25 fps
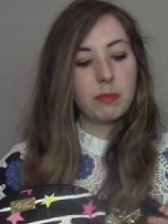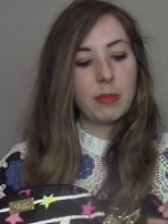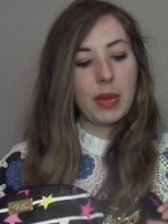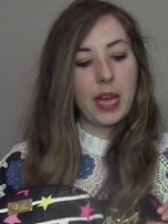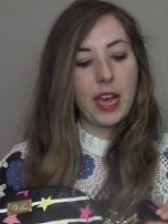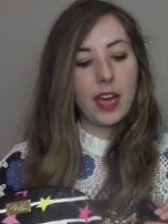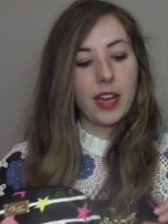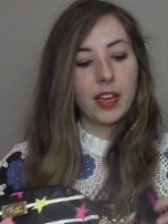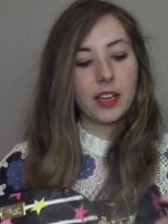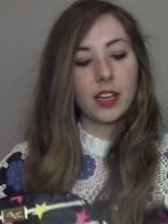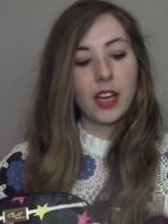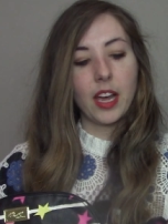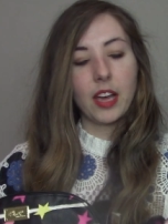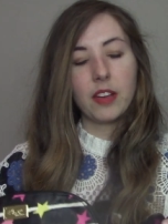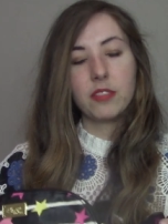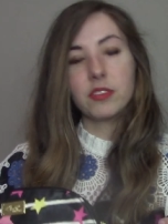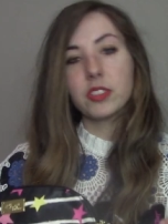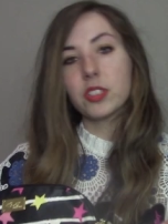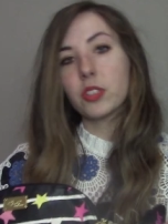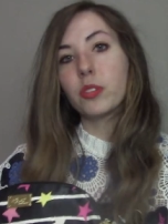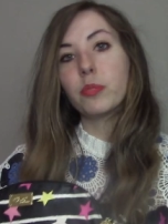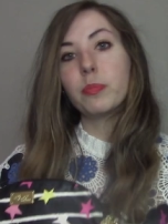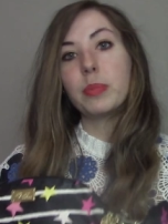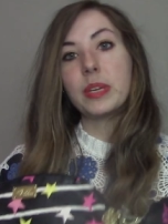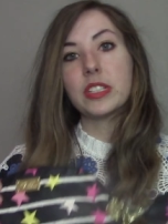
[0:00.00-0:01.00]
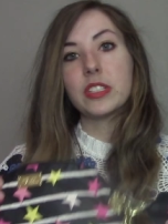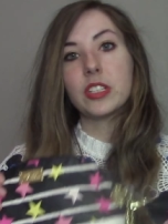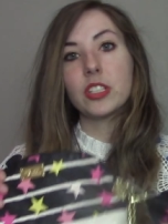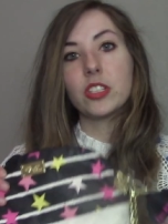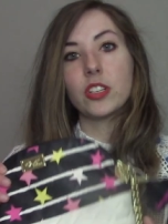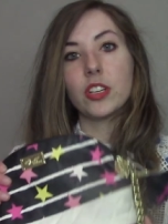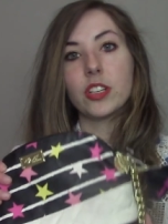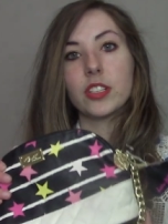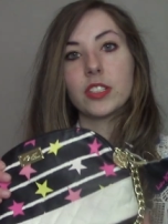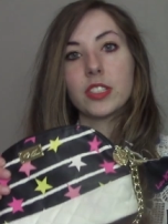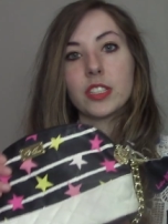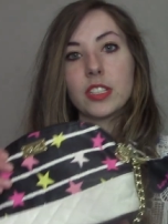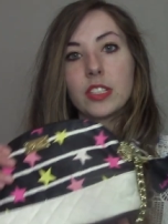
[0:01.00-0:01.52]
bag. I've sold Betsey
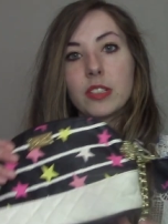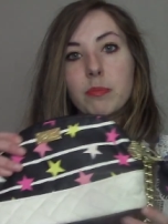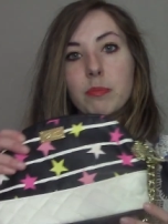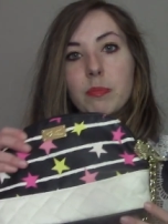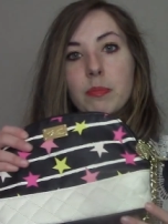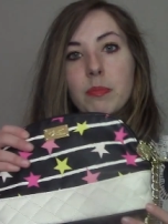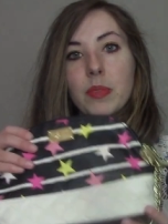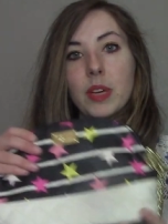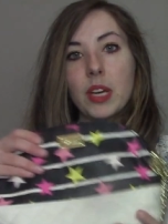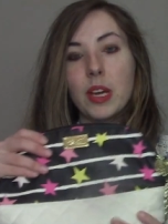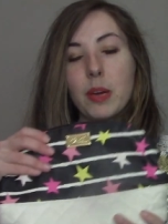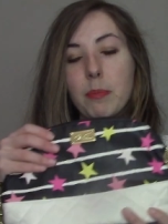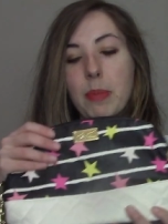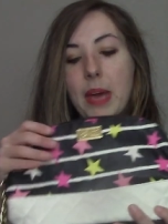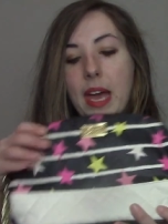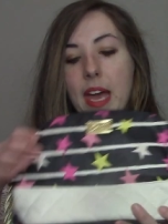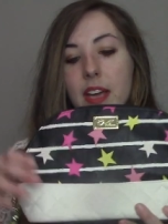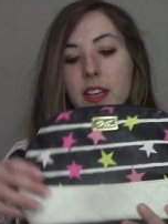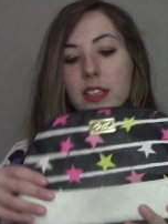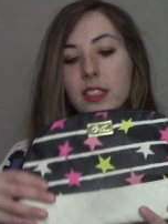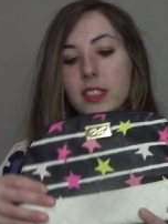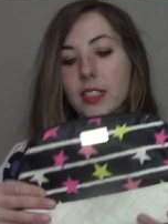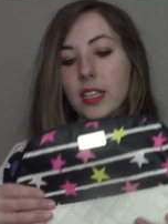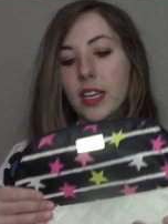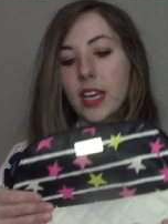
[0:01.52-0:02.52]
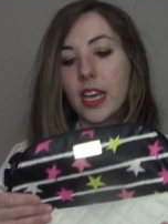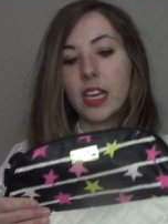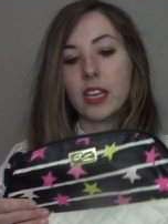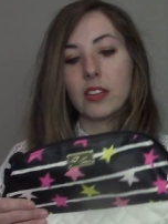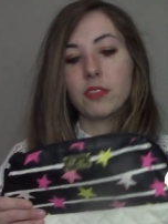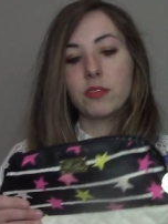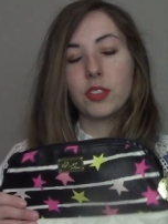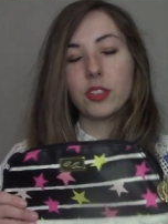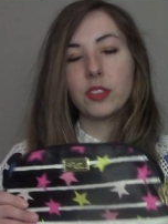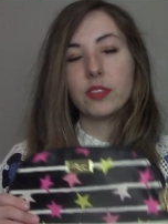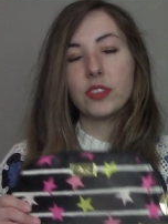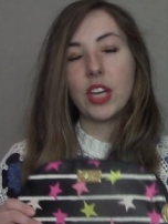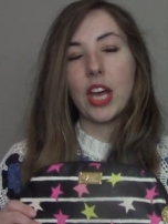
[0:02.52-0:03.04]
Johnson bags a
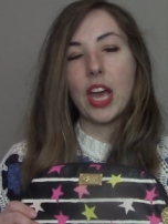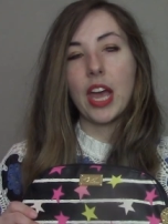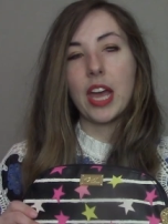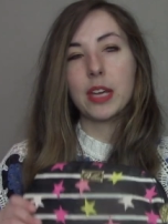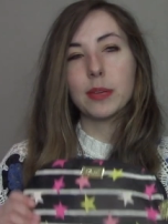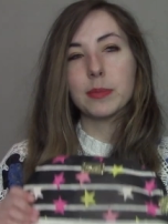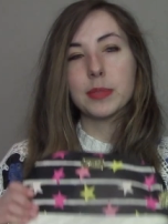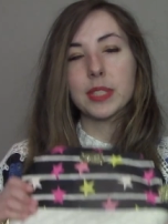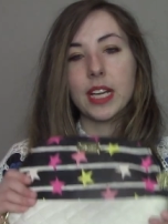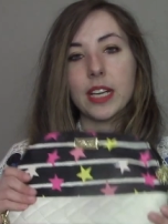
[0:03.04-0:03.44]
handful of times.